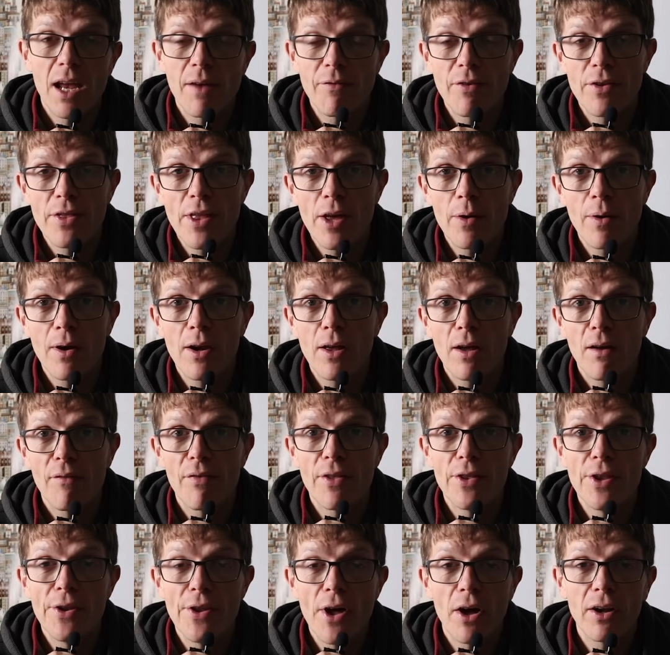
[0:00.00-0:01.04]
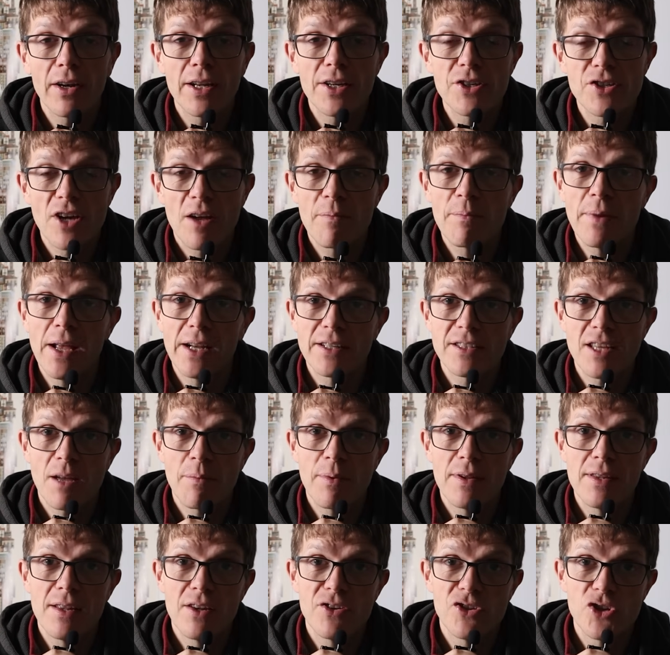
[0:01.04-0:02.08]
Even though a lot of the knowledge I picked up
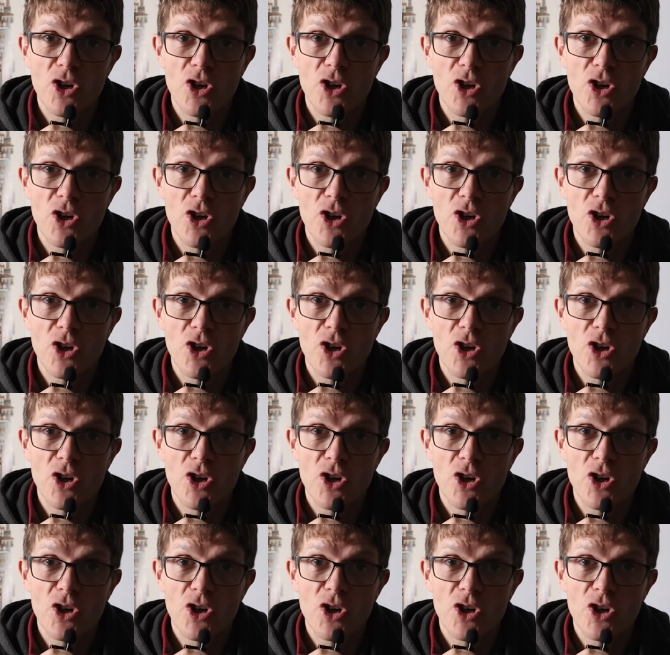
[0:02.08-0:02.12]
in the